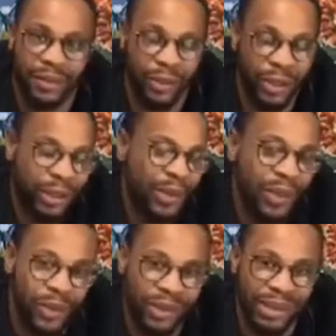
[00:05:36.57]
we're going to be
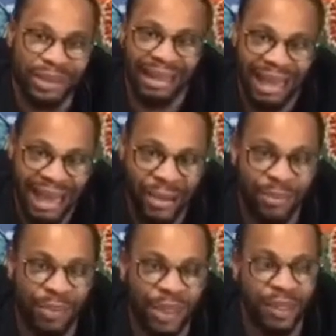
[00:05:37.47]
hosting
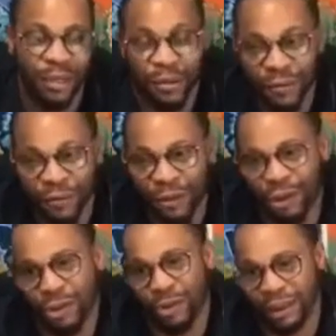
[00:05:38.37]
AMP
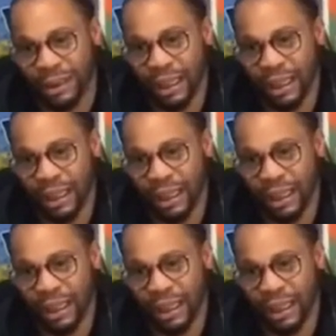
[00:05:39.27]
virtually.